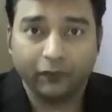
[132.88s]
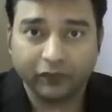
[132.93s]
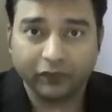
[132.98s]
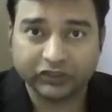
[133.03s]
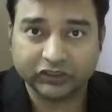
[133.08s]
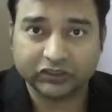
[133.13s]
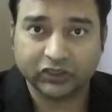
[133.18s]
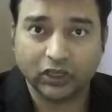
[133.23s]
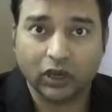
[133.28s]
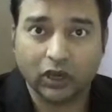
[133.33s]

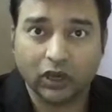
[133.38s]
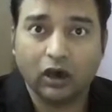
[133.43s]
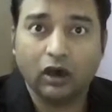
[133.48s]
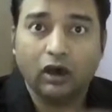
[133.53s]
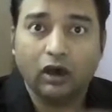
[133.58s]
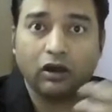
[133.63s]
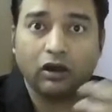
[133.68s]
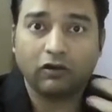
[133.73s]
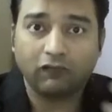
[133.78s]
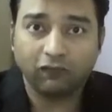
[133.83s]
which
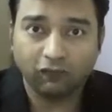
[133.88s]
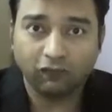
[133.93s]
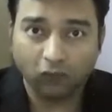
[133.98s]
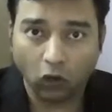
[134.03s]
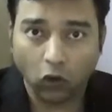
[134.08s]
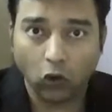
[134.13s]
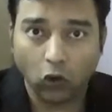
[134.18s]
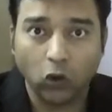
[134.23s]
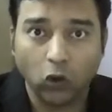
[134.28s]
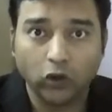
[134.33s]
are
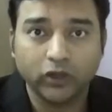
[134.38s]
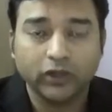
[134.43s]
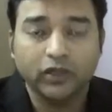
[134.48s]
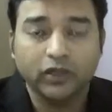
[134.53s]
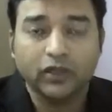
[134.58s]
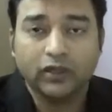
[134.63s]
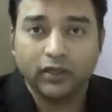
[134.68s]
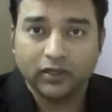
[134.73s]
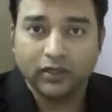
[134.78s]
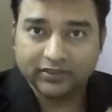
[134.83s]
followed,
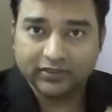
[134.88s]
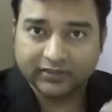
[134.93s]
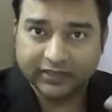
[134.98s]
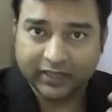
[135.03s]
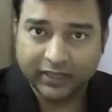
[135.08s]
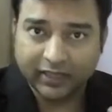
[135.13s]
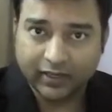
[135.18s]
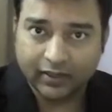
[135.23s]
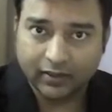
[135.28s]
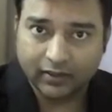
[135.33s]

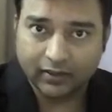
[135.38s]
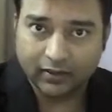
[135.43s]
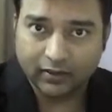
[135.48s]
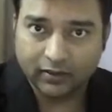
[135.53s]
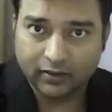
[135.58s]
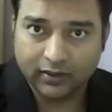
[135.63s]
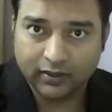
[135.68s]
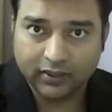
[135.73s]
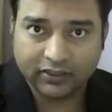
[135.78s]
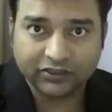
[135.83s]
say,
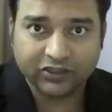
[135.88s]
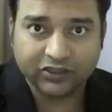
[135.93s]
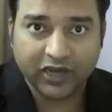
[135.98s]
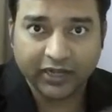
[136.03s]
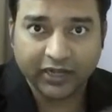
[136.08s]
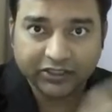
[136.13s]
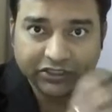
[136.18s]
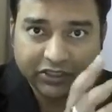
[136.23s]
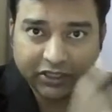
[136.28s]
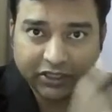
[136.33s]
in a
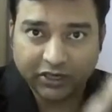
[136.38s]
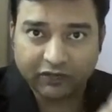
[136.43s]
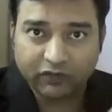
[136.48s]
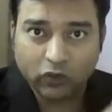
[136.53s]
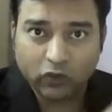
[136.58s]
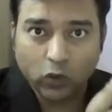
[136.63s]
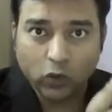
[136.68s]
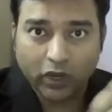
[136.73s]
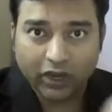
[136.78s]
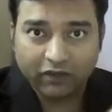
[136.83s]
strategic
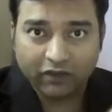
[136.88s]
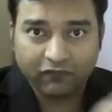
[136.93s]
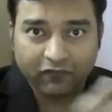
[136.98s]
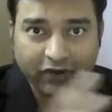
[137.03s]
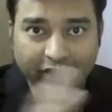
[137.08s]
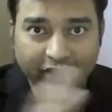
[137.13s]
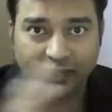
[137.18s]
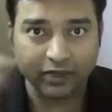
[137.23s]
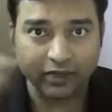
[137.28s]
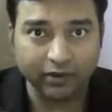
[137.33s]
review
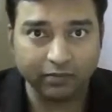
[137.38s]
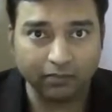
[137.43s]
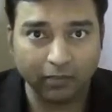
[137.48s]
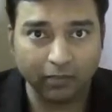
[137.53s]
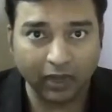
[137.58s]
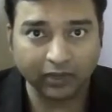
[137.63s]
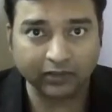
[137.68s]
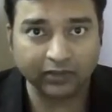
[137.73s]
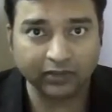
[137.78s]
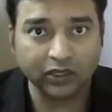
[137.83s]
every
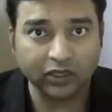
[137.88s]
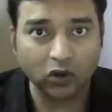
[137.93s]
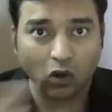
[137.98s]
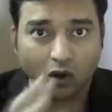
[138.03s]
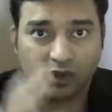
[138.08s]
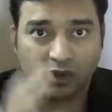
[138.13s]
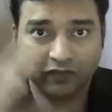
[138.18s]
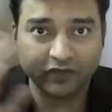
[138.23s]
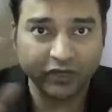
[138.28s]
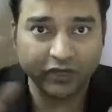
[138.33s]
monthly
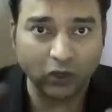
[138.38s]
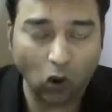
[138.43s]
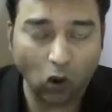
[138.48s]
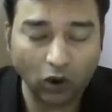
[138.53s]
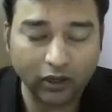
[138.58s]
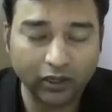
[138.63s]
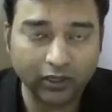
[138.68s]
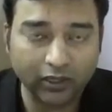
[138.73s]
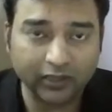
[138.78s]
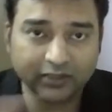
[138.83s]
or every
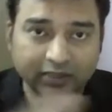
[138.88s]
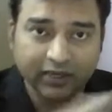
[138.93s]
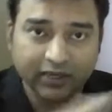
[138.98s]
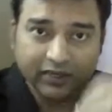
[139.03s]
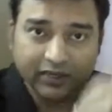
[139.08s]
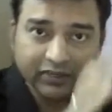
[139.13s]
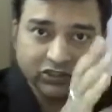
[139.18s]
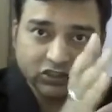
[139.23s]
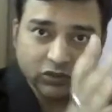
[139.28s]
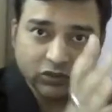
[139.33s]
quarterly. There
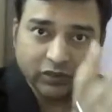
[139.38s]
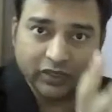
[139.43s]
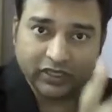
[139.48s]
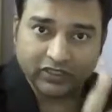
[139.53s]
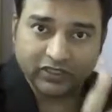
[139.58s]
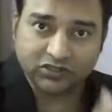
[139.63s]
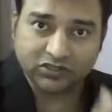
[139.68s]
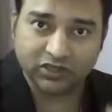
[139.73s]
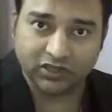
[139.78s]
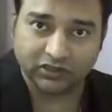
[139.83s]
needs to be
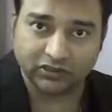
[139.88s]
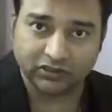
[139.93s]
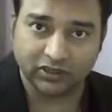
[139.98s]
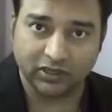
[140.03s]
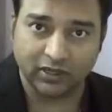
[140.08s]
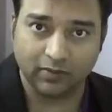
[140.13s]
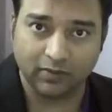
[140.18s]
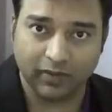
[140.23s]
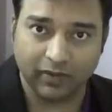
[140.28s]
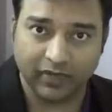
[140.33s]
a
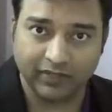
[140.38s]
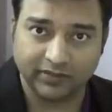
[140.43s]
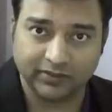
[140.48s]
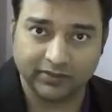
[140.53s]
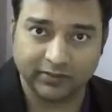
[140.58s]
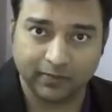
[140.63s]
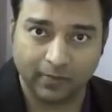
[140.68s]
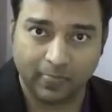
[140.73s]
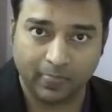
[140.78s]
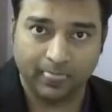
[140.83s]
structure in
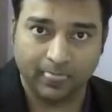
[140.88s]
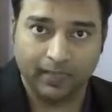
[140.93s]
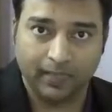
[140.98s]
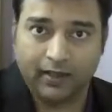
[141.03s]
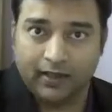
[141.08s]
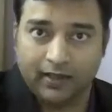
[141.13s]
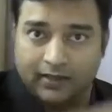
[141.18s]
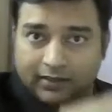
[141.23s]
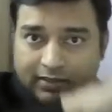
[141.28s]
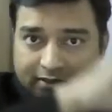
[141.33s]

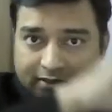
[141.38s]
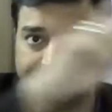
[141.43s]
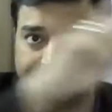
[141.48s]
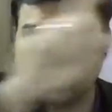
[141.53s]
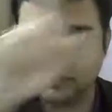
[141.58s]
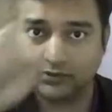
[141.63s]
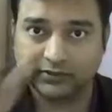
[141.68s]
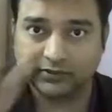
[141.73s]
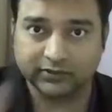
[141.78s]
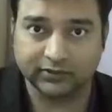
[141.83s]
place.
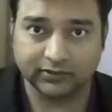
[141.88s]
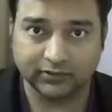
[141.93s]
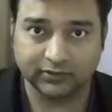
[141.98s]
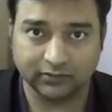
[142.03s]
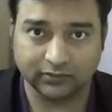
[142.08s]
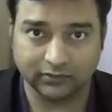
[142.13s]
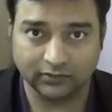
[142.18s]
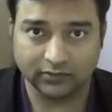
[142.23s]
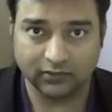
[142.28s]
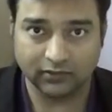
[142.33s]

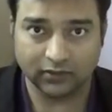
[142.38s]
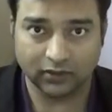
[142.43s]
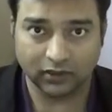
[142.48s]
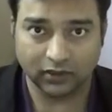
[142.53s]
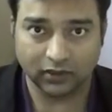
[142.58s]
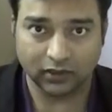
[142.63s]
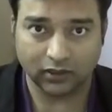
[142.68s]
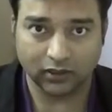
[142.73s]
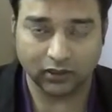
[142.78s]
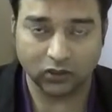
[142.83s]

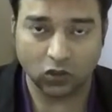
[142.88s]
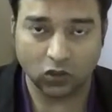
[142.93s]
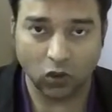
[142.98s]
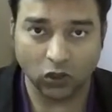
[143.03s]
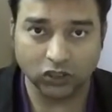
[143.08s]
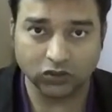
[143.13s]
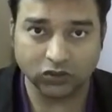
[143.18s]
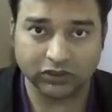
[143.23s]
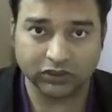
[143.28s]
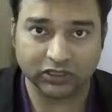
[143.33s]
The
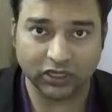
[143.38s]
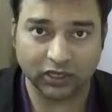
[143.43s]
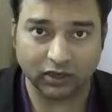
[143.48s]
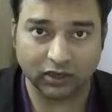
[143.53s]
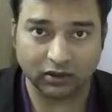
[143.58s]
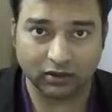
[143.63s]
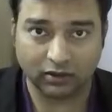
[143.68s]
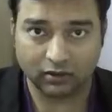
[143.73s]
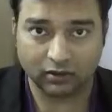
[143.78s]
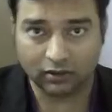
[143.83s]
goals which
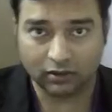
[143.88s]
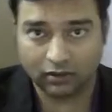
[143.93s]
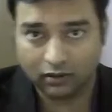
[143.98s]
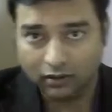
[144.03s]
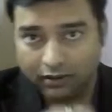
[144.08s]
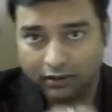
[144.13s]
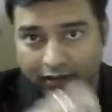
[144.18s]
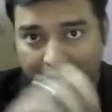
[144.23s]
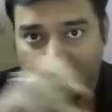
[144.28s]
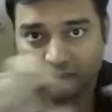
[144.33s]
are
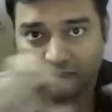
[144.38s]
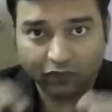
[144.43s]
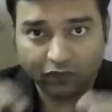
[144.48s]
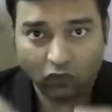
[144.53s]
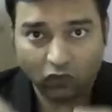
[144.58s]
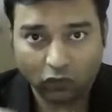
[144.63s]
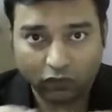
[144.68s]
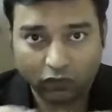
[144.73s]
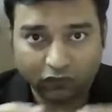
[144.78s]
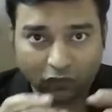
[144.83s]
carried
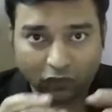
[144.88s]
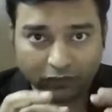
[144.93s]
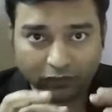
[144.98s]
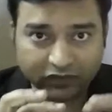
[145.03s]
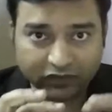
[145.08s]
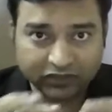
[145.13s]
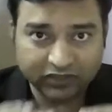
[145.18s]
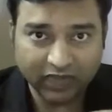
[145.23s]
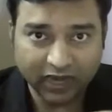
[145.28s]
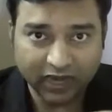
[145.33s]
forward from
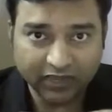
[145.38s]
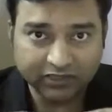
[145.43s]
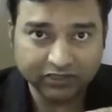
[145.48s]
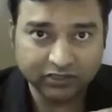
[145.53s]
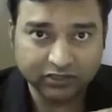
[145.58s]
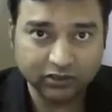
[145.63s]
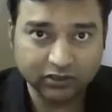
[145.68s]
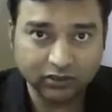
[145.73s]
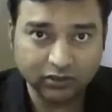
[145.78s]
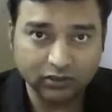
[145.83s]
the
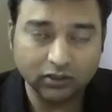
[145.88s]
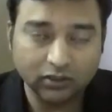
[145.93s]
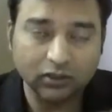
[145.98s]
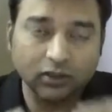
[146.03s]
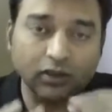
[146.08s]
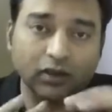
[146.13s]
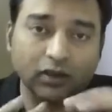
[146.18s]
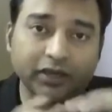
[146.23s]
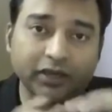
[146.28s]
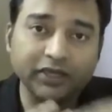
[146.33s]
strategic
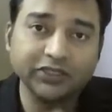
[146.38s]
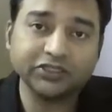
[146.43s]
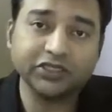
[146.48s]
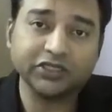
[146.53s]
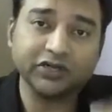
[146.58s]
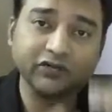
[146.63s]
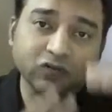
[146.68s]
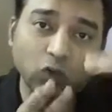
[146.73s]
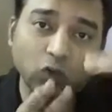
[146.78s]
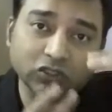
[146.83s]

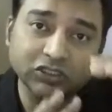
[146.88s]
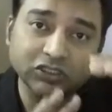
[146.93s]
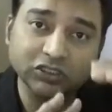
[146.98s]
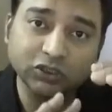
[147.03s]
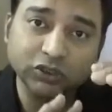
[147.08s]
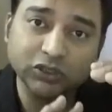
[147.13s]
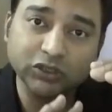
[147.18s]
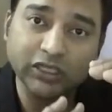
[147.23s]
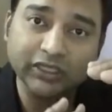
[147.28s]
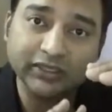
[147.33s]
initiative goes
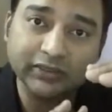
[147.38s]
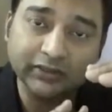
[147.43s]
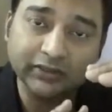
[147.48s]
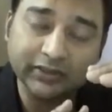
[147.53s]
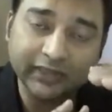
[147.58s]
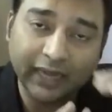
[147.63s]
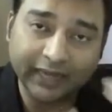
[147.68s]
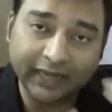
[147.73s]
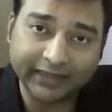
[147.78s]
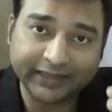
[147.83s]
into the
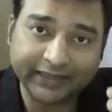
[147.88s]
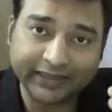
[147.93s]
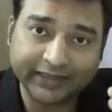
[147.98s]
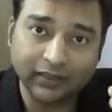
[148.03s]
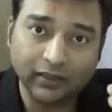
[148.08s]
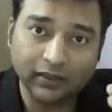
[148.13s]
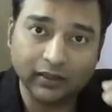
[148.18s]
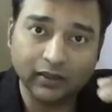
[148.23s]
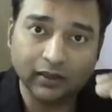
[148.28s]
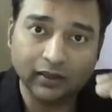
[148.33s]

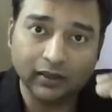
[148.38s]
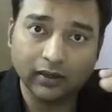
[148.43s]
tactical